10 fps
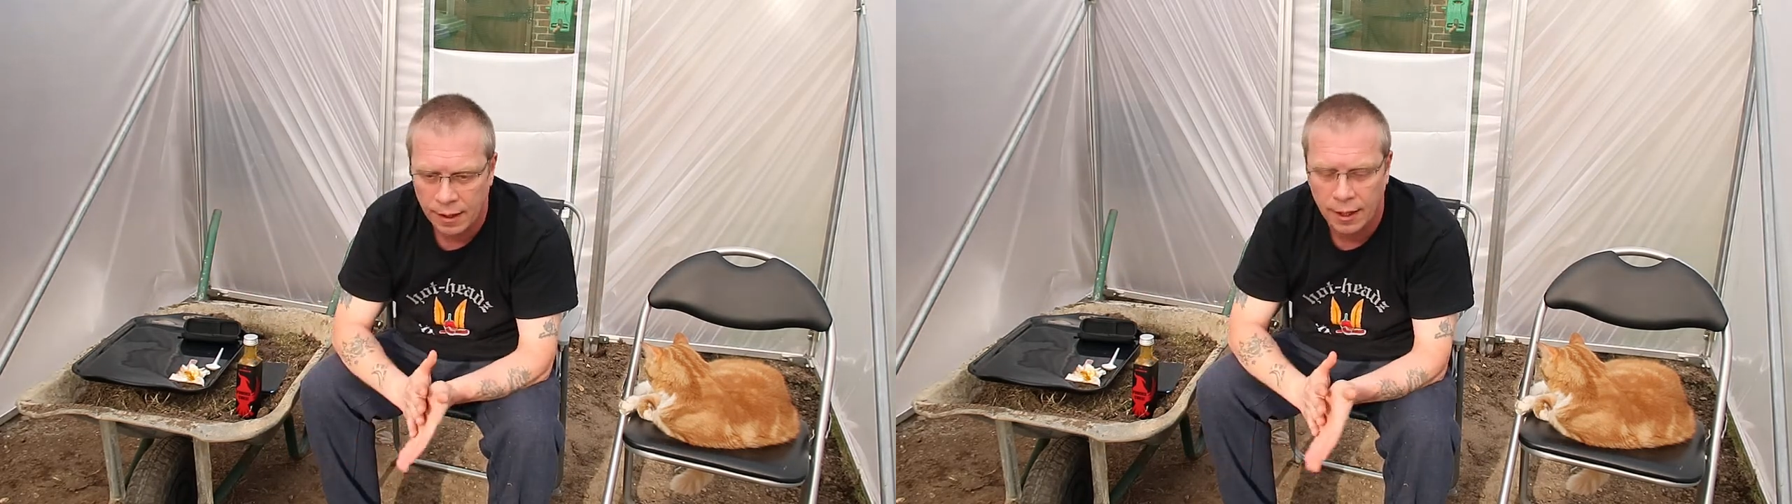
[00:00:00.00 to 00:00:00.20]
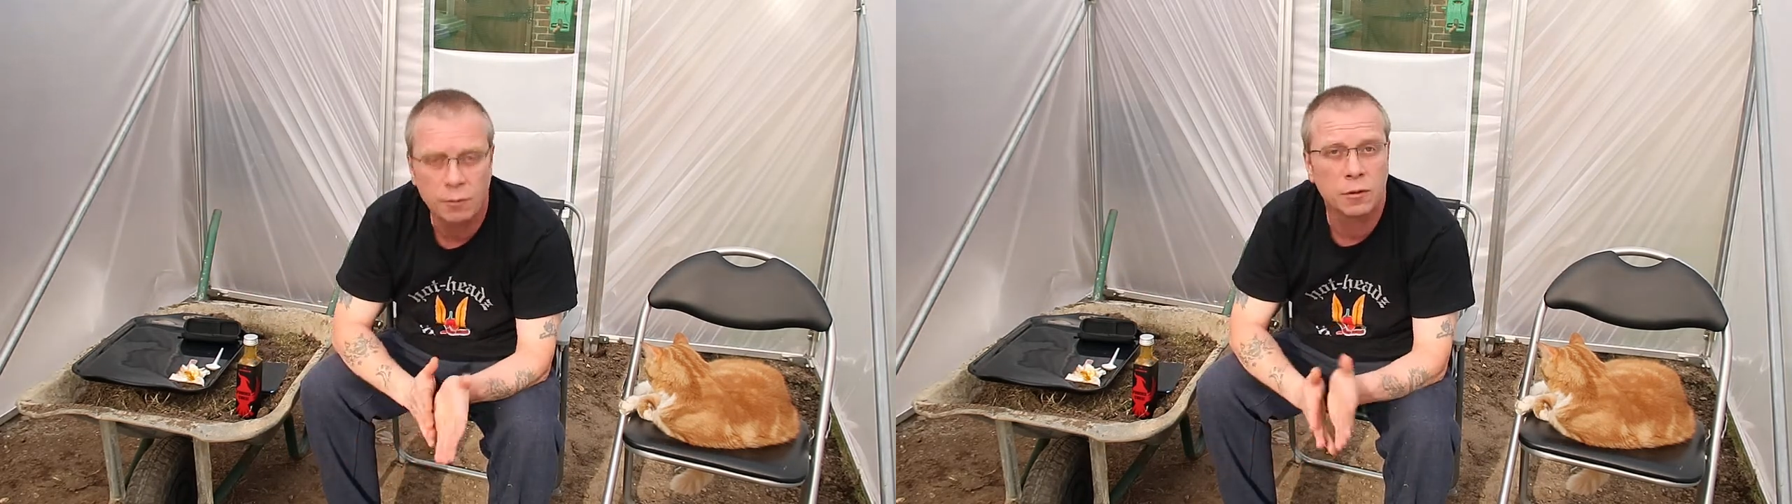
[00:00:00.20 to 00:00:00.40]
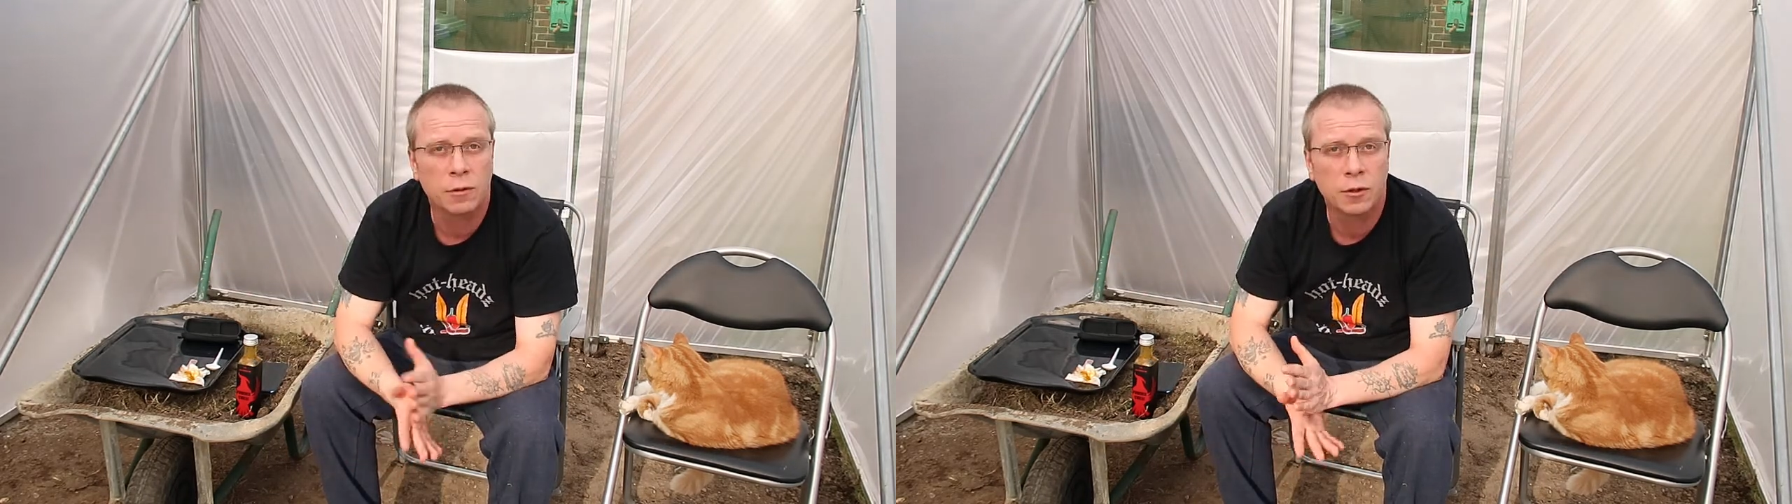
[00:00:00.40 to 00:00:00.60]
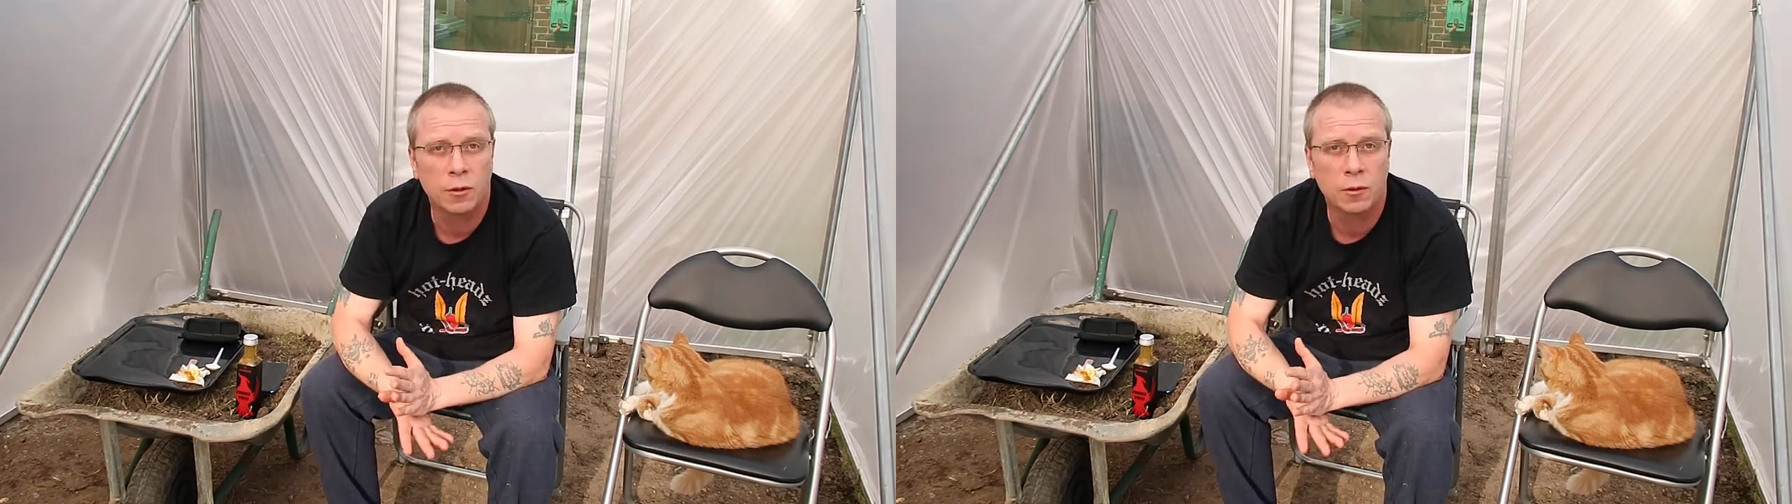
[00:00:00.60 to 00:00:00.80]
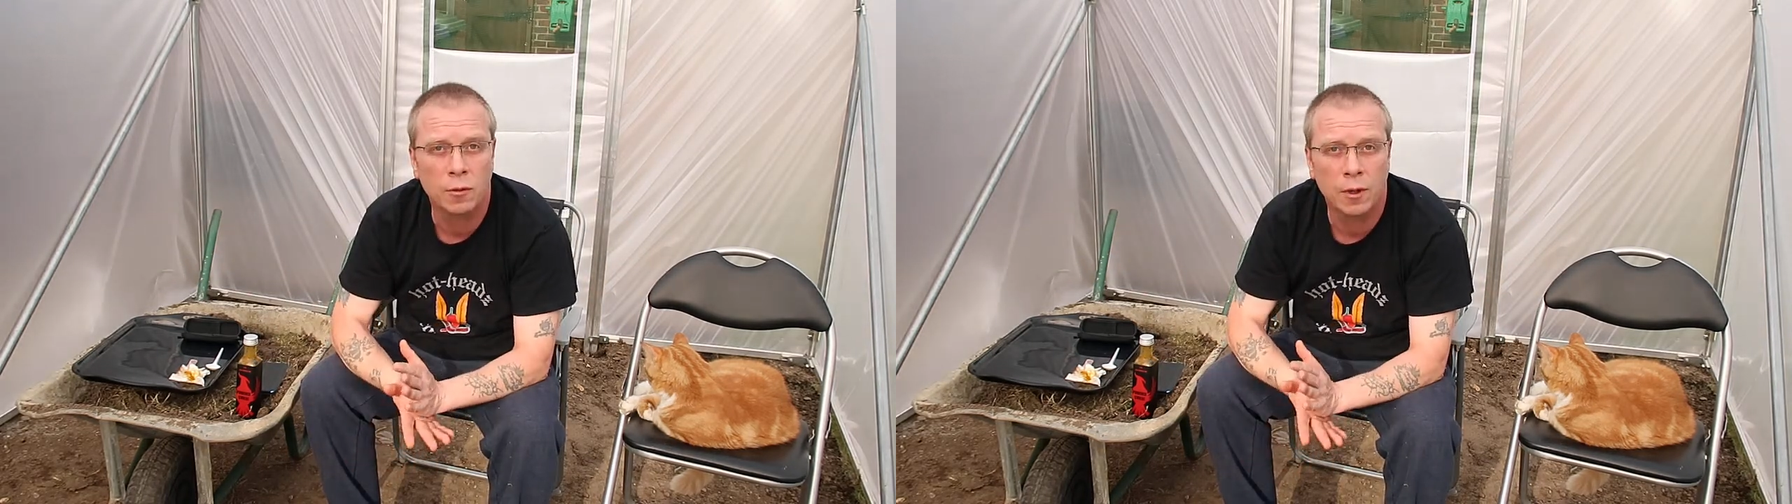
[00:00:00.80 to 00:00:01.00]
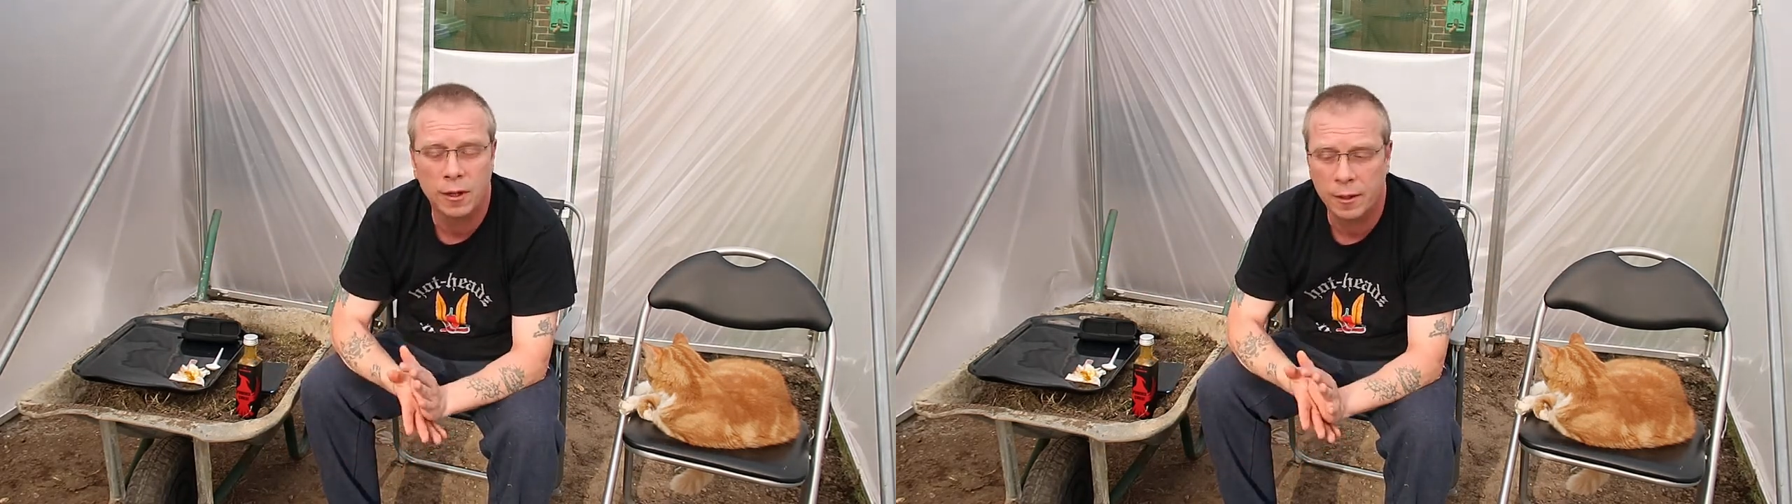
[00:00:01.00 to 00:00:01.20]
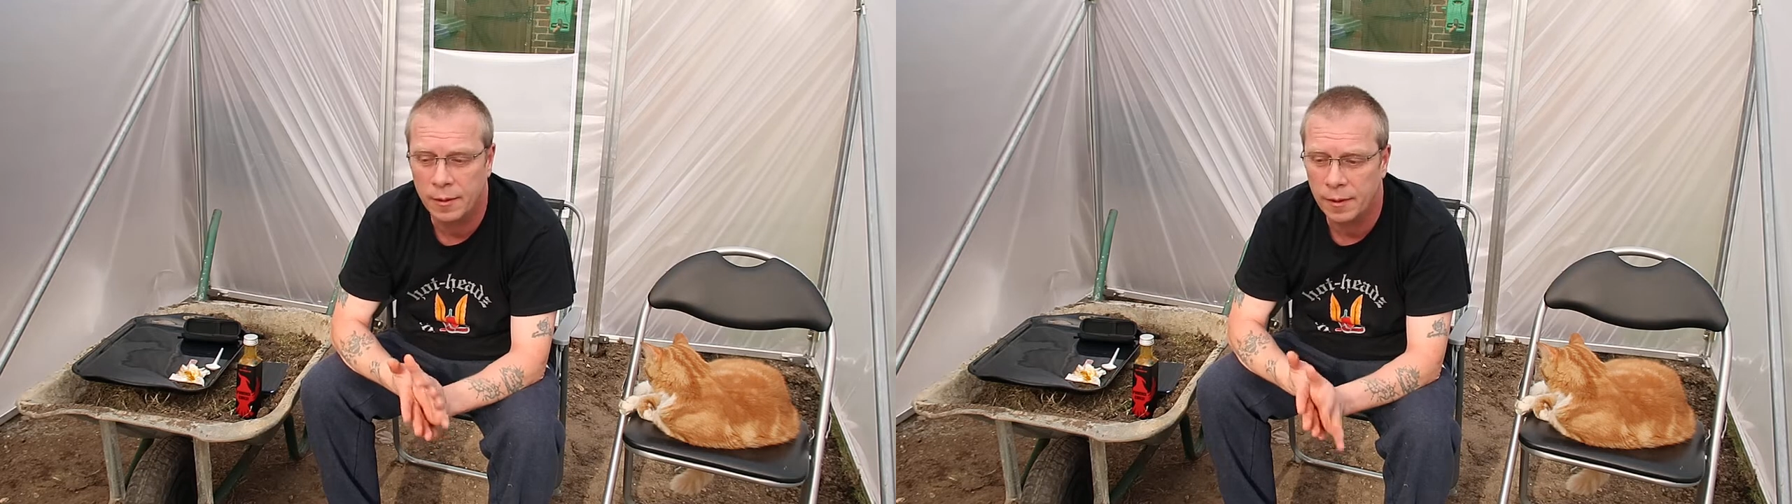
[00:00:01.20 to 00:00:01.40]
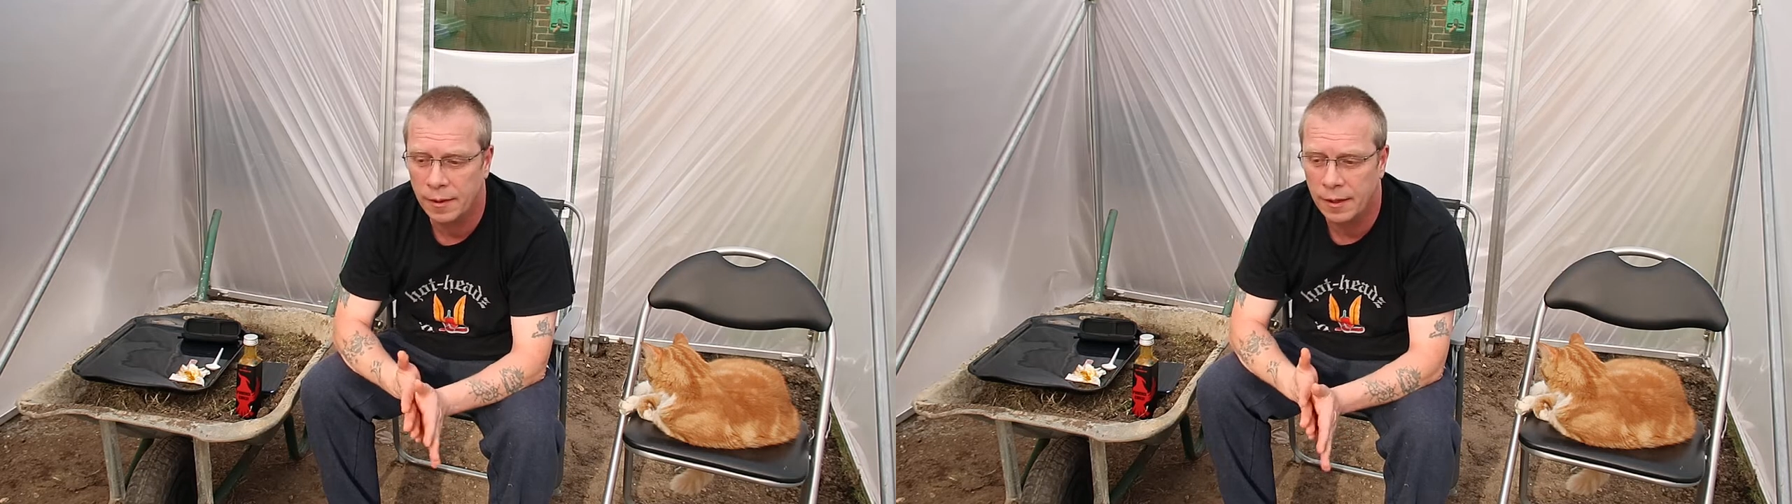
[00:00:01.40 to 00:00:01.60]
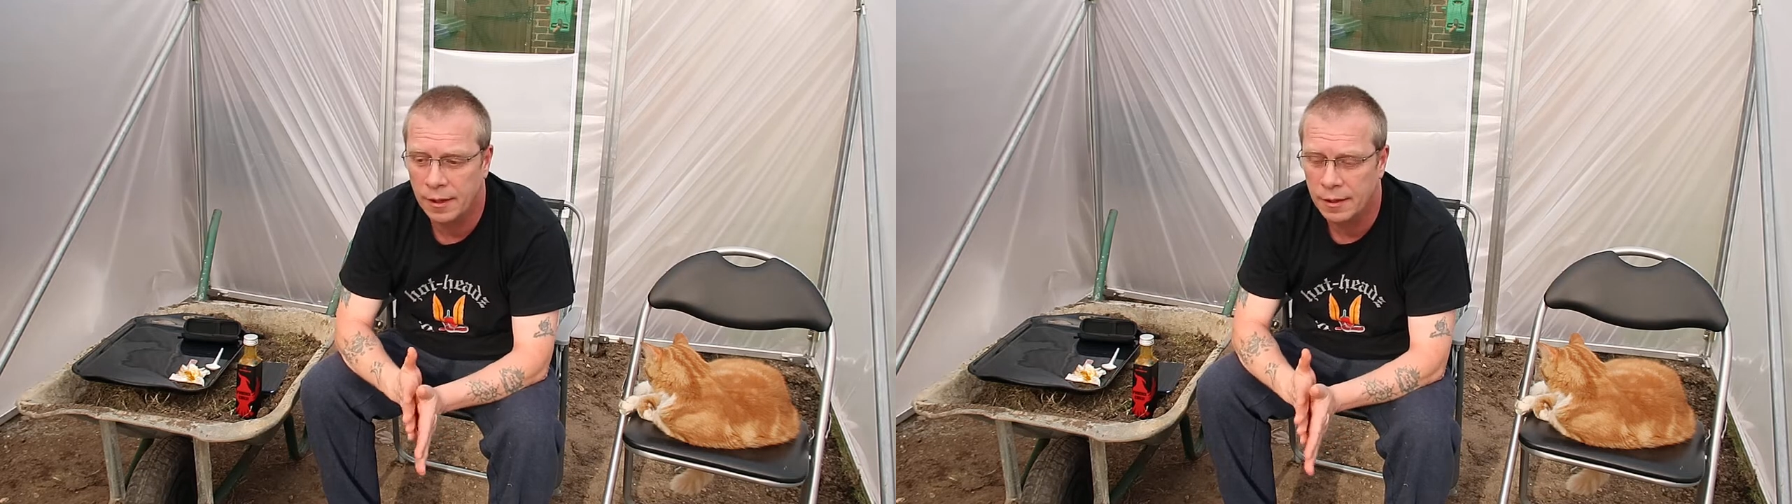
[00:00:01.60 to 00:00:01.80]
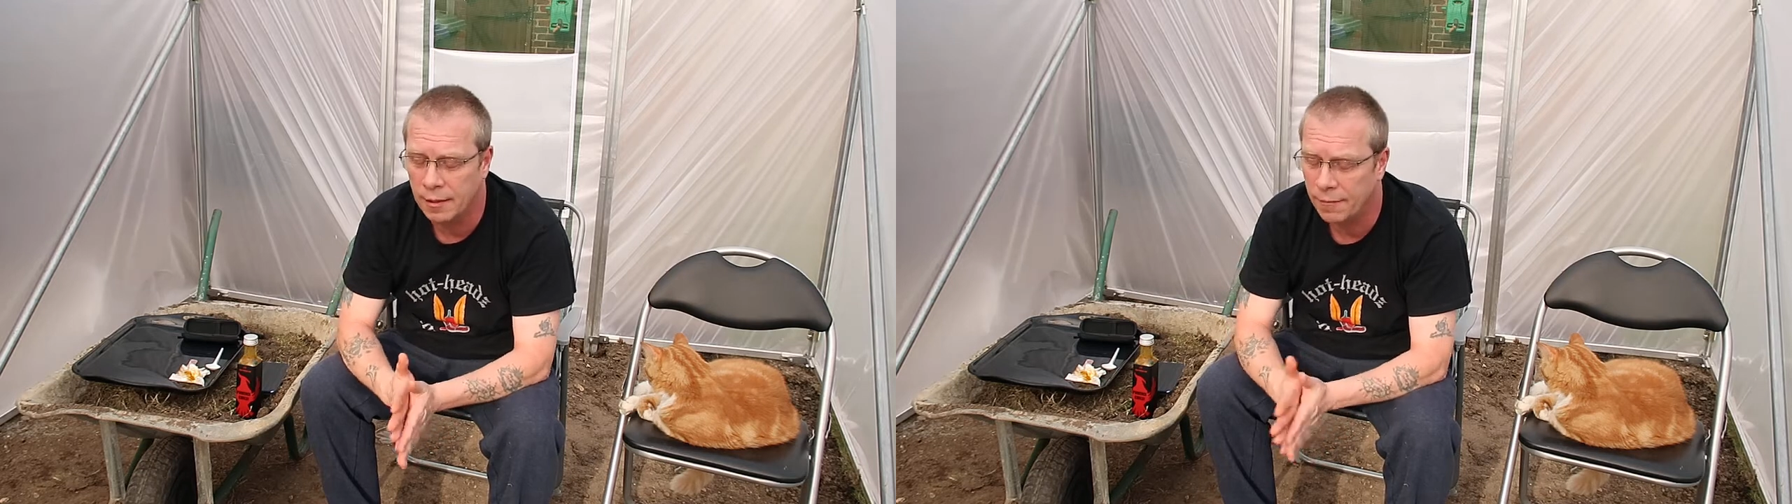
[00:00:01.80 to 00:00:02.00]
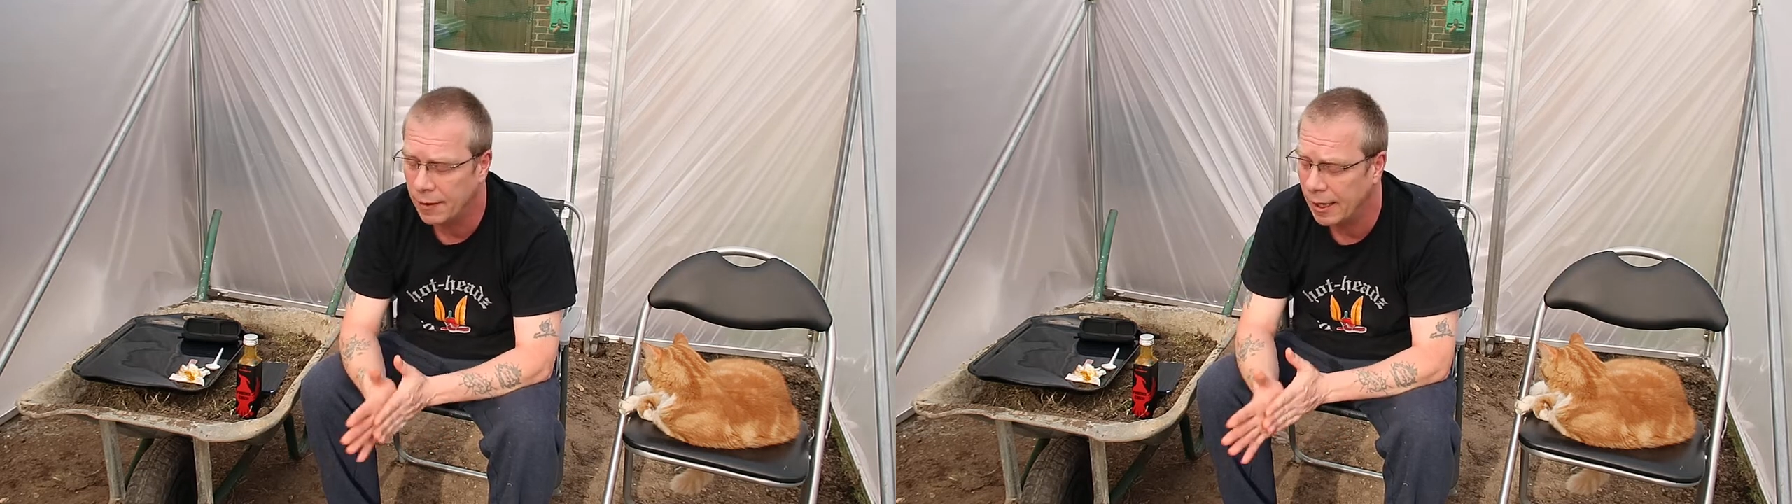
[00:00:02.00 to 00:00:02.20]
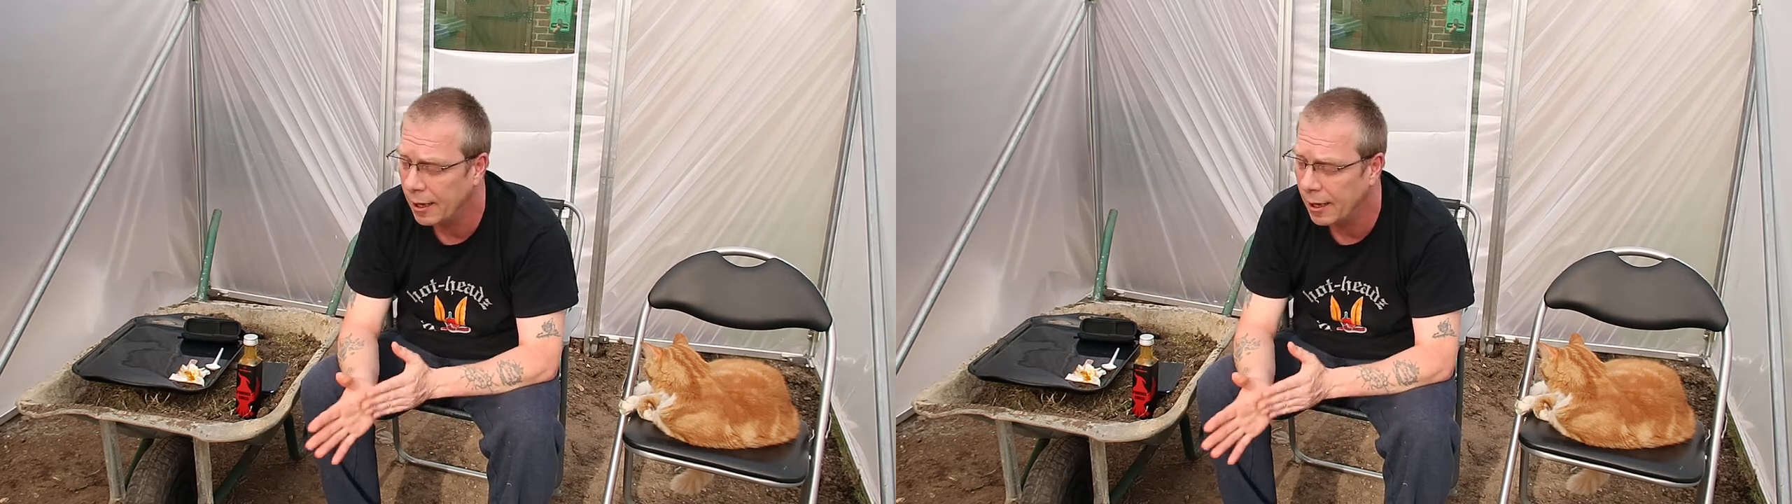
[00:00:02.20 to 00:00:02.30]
goes on to uh, something